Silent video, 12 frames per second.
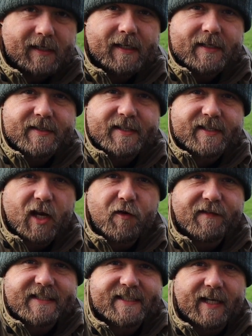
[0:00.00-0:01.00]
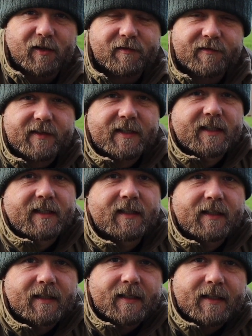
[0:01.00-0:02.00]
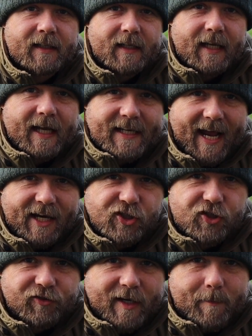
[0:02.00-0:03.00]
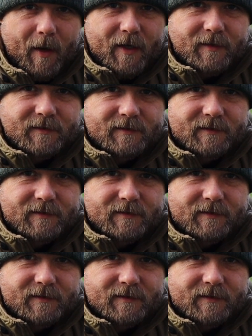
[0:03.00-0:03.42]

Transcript: is the stove itself, an ash scraper,